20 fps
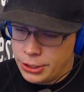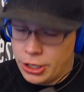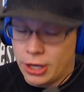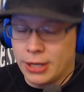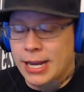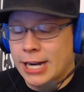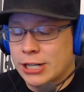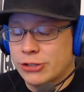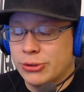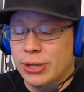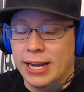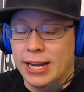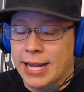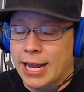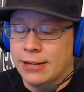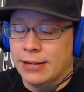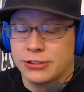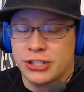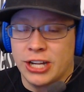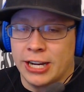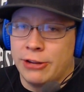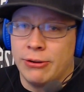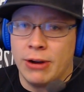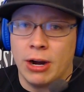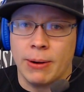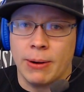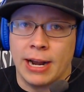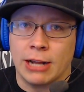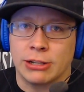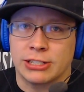No, actually, I can't check
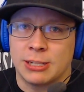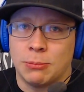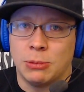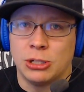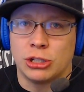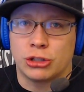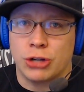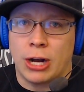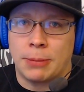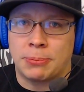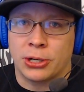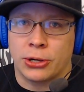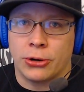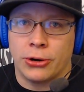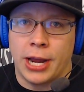you out right now. Someone dropped